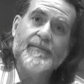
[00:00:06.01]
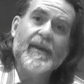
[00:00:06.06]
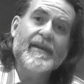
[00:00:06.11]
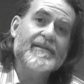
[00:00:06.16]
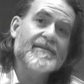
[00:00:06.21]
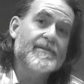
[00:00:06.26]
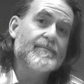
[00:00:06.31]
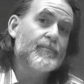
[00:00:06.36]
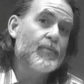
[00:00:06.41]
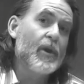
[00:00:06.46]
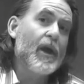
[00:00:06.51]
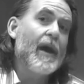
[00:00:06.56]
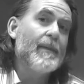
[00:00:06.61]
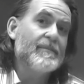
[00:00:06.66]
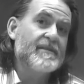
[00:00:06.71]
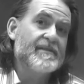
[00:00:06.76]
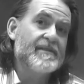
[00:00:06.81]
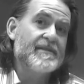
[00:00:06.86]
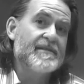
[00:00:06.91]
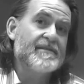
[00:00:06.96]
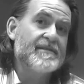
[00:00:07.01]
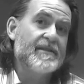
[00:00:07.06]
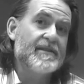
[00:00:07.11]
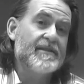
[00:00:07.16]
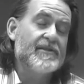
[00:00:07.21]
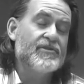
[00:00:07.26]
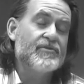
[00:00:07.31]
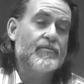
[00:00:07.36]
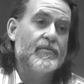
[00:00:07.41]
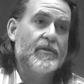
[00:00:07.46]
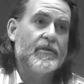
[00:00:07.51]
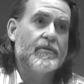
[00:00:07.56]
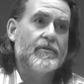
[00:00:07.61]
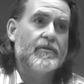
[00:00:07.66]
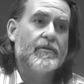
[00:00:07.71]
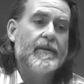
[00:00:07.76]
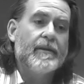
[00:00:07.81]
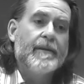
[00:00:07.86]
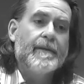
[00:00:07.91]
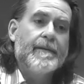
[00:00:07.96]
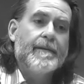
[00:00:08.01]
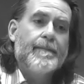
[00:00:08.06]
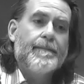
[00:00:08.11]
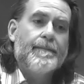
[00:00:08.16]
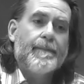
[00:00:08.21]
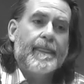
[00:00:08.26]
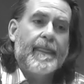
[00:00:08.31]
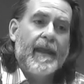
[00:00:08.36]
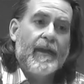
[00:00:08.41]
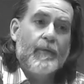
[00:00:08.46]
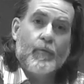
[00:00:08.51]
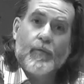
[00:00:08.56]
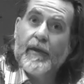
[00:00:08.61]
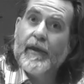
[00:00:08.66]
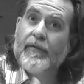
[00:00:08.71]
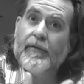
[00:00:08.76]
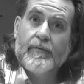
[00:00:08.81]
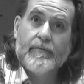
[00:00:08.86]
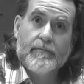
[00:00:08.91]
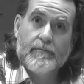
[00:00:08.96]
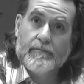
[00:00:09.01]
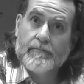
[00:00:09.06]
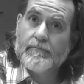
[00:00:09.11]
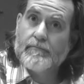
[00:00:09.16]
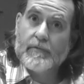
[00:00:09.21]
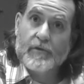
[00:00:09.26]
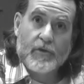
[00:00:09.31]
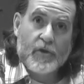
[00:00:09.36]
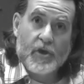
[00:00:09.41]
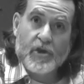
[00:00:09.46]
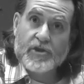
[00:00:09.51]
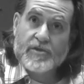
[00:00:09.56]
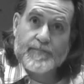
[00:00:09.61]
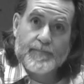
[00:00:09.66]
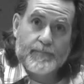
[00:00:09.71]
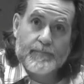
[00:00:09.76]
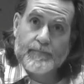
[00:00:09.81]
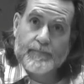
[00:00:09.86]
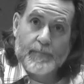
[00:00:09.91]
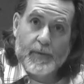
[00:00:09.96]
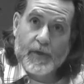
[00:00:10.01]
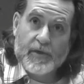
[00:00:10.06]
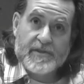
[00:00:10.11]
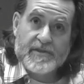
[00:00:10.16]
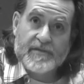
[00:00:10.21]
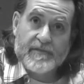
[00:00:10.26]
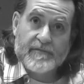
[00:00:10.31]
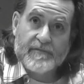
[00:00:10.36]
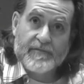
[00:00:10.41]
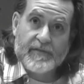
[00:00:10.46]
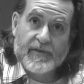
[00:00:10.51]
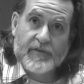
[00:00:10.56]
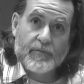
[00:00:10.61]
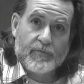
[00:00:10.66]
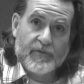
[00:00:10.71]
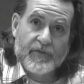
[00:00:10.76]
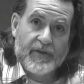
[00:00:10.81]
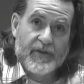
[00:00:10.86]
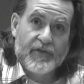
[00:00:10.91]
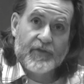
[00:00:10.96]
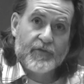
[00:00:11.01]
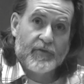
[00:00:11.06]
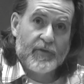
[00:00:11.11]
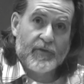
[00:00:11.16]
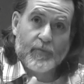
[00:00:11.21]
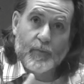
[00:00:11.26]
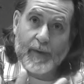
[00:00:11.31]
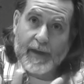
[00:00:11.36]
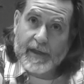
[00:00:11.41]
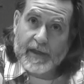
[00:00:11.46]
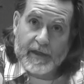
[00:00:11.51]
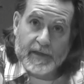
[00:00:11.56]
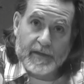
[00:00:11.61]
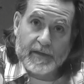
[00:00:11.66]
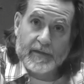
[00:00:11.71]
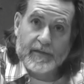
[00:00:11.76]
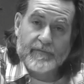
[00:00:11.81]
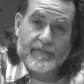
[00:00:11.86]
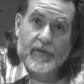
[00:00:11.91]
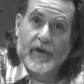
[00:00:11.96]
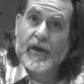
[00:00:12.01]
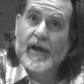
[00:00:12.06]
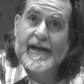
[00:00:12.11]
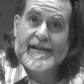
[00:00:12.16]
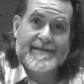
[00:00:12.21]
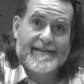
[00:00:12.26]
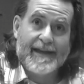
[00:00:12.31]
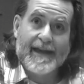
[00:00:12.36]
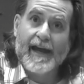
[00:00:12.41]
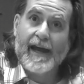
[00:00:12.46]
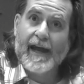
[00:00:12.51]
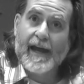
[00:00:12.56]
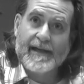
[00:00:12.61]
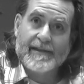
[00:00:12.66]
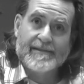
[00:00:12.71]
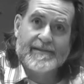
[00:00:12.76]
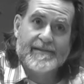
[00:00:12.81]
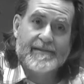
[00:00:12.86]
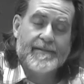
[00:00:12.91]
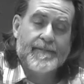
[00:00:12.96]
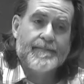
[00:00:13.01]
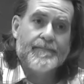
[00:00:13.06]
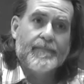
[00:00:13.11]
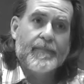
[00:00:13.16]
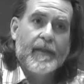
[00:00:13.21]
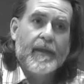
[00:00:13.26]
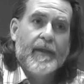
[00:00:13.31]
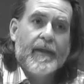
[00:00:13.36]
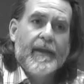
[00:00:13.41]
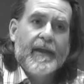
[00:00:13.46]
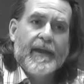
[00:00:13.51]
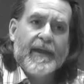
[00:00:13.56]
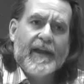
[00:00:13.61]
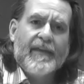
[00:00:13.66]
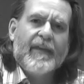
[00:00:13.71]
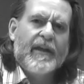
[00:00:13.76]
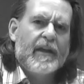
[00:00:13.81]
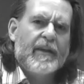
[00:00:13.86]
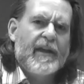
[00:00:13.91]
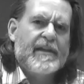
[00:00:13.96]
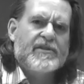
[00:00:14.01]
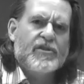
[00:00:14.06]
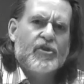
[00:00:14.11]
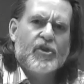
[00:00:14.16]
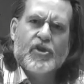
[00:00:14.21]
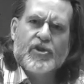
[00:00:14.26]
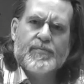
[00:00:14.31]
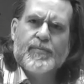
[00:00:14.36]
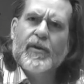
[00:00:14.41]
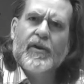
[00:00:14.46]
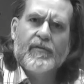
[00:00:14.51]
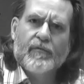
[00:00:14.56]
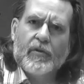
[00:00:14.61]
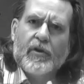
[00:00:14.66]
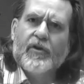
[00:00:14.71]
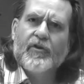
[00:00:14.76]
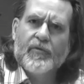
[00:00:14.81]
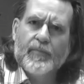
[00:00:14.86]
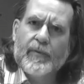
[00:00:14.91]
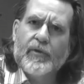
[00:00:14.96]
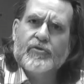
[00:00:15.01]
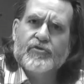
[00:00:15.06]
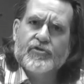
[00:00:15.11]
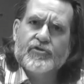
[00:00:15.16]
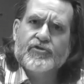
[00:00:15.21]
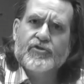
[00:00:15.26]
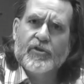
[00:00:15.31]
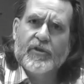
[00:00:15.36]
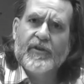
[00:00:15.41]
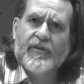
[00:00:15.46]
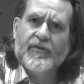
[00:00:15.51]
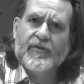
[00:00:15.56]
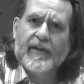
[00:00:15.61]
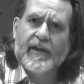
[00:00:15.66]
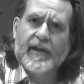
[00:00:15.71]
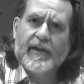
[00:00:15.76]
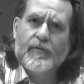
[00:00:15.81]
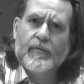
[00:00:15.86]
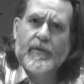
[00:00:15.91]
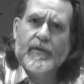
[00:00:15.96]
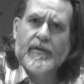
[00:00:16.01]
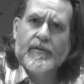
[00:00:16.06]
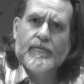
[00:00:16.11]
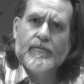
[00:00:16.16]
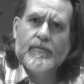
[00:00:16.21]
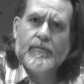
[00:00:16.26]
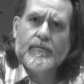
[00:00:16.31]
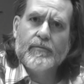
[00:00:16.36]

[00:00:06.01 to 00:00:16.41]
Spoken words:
He makes some promises to Israel, and within large parts of Israel's history is waiting for God to act. And I think that's a large part of what our spiritual journey is like. We